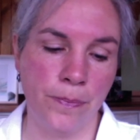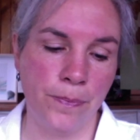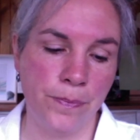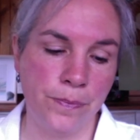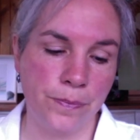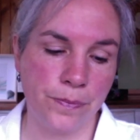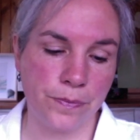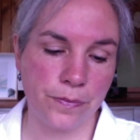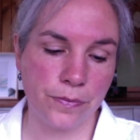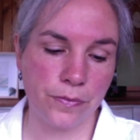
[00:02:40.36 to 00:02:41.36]

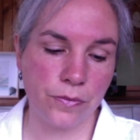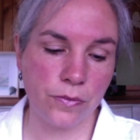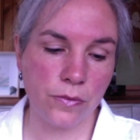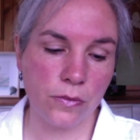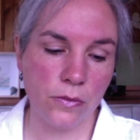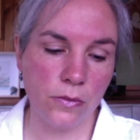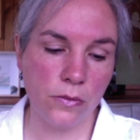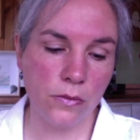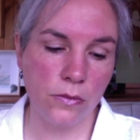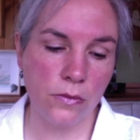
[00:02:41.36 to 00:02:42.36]

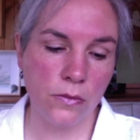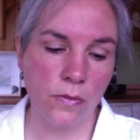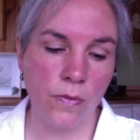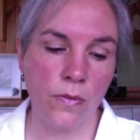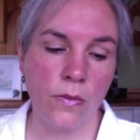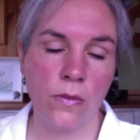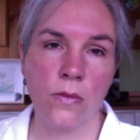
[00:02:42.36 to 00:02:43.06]
Nothing is said.